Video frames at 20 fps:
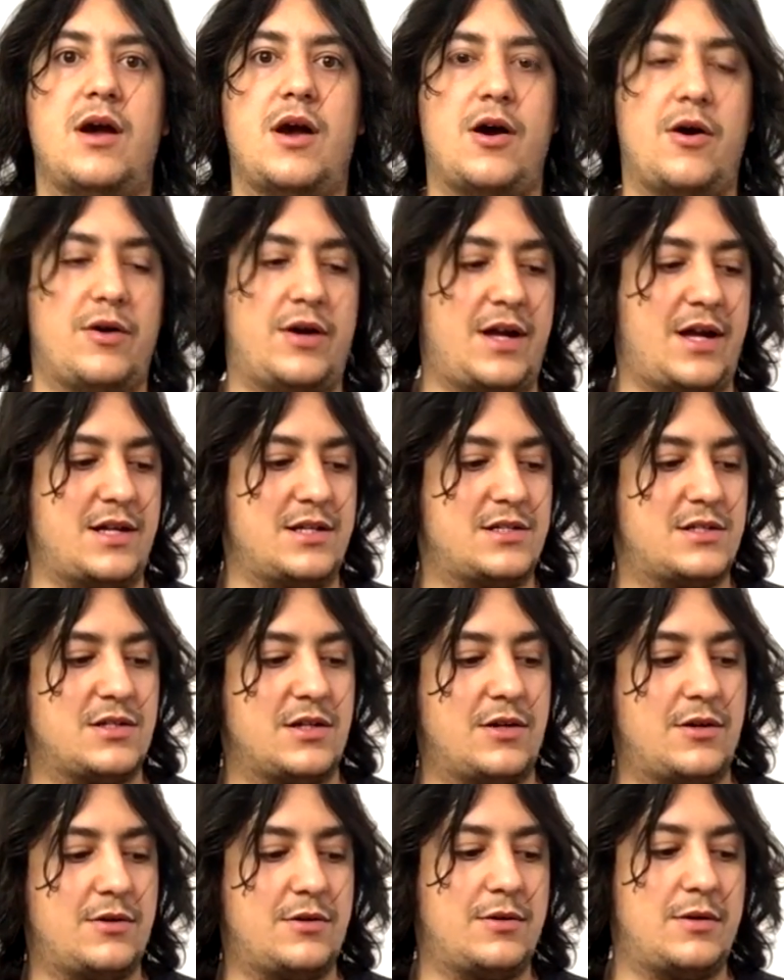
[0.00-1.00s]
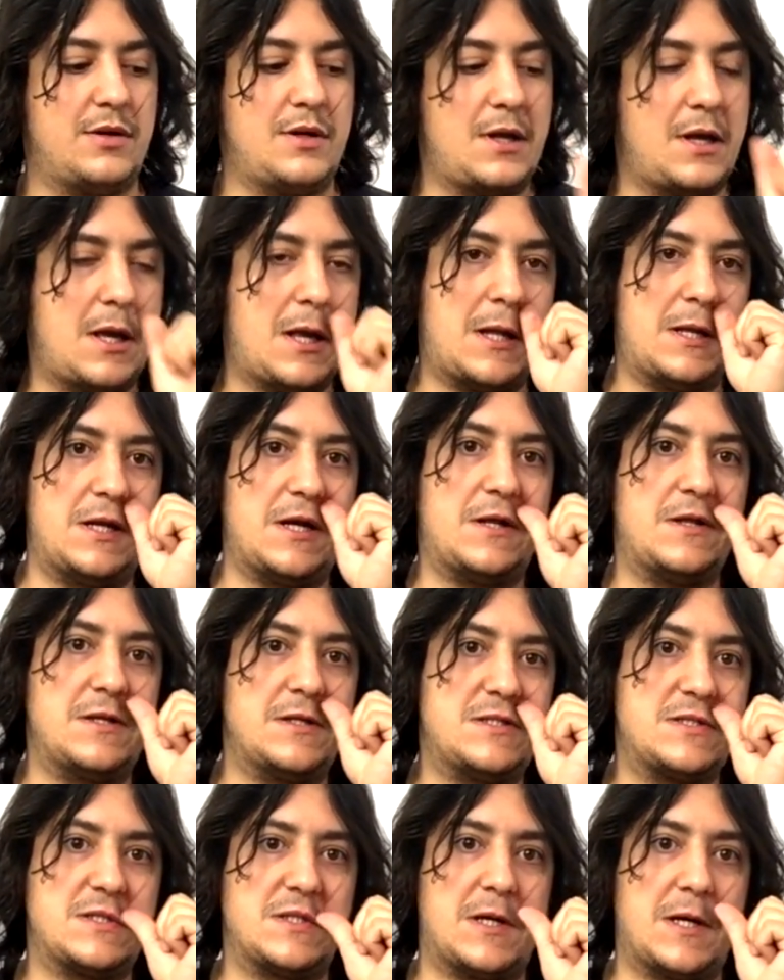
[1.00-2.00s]
Okay, so now
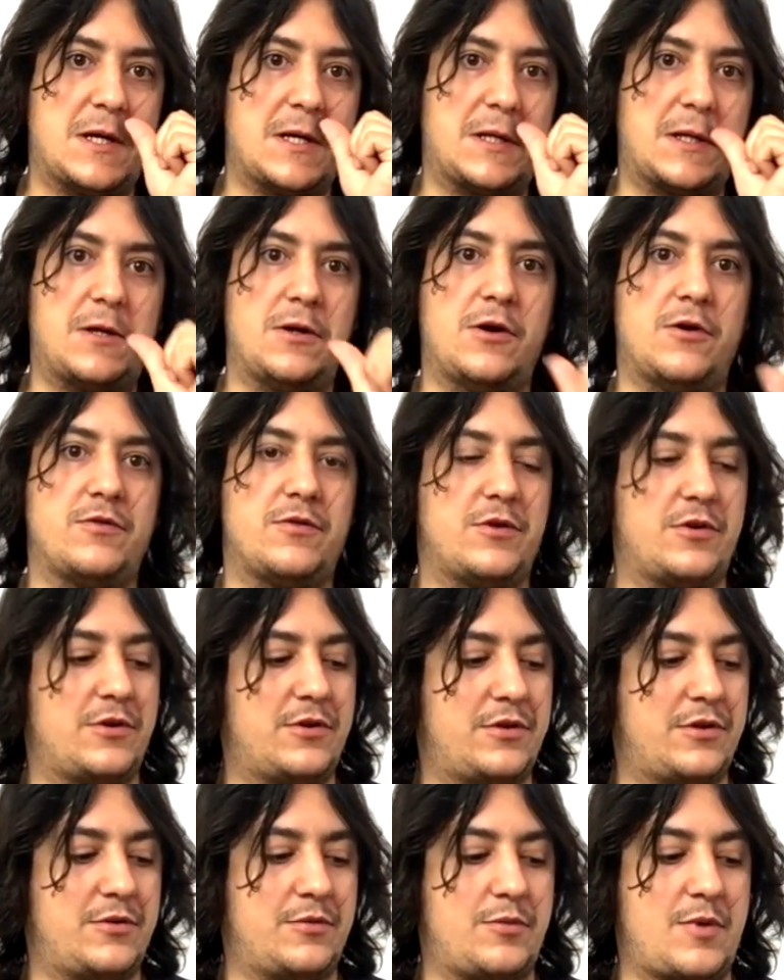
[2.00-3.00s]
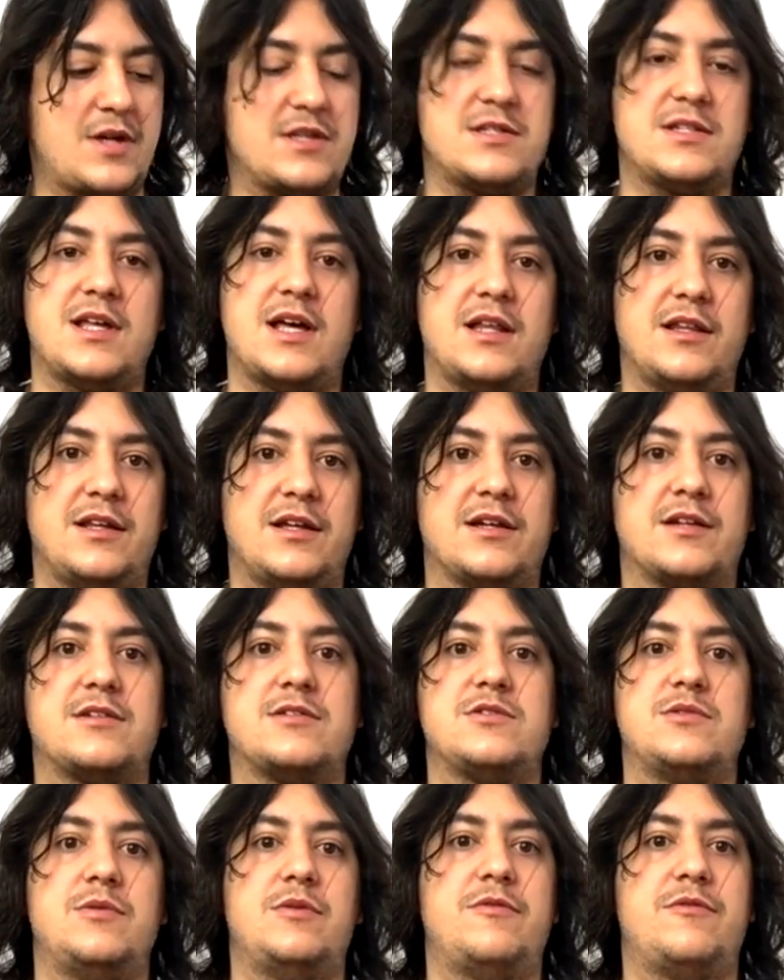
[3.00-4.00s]
let's uh, go over the rest of that lick.
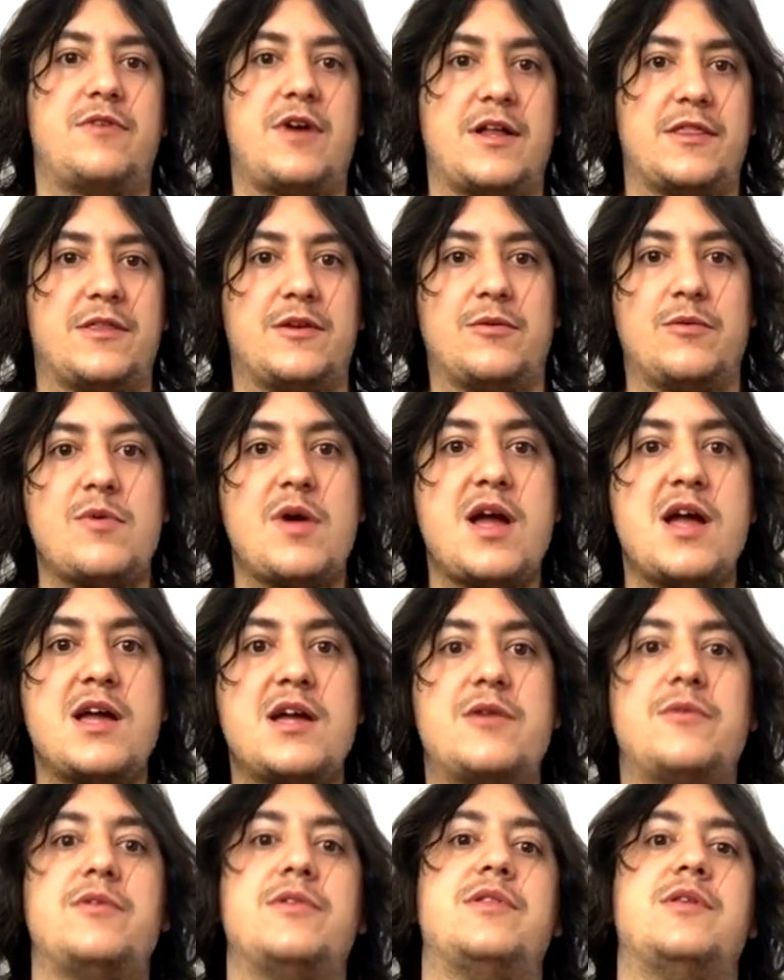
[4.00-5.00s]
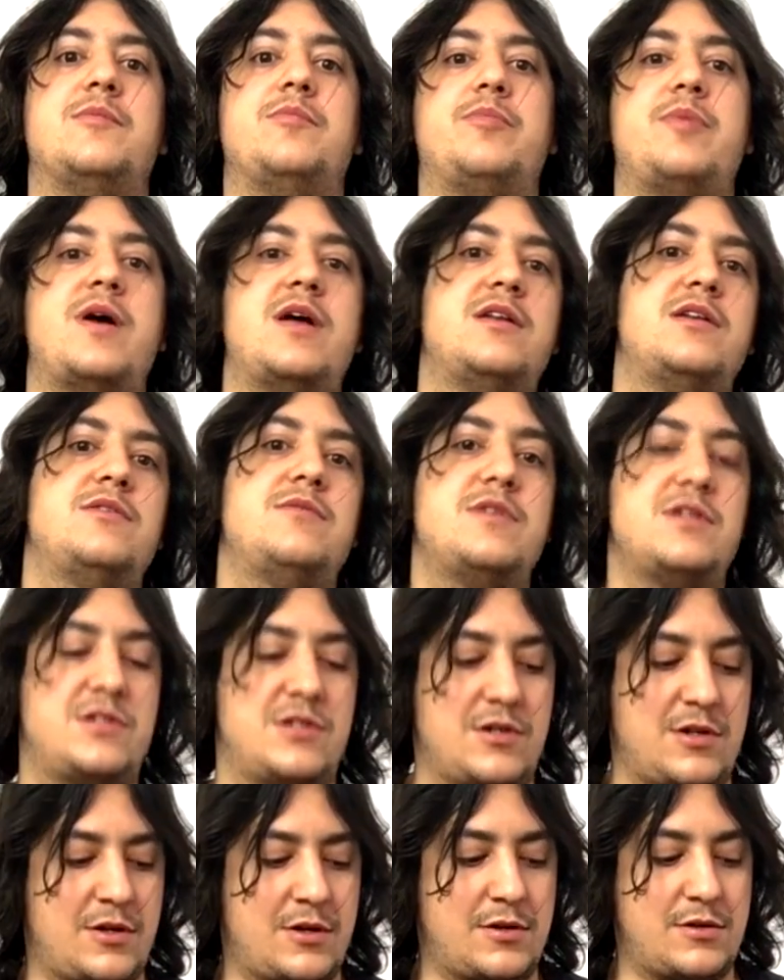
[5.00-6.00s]
So we've got the rake with the bend and
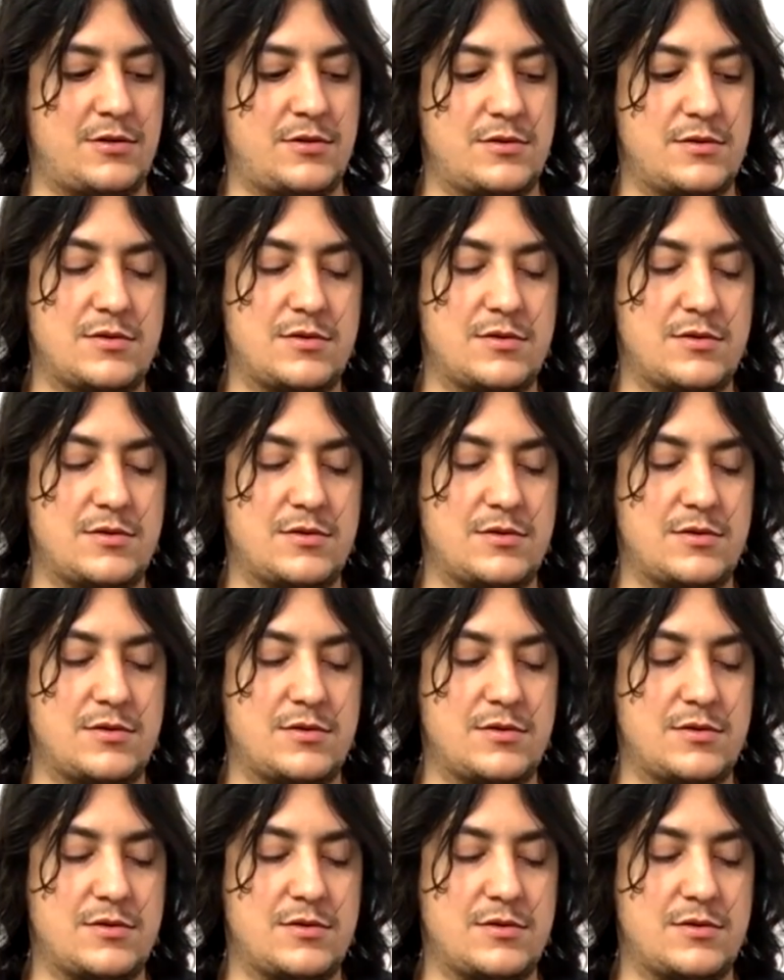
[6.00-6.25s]
return.